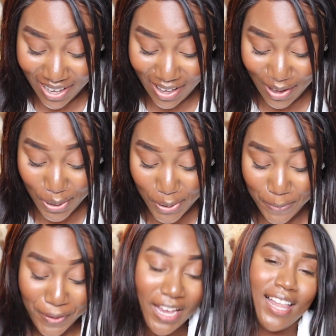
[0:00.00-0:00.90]

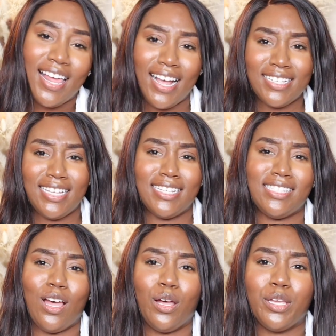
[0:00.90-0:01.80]
Like I said,
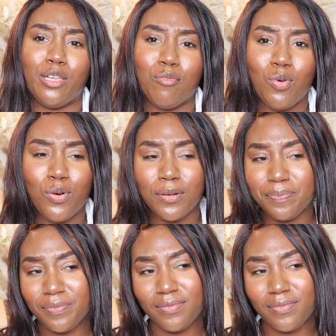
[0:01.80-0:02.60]
start cooking more.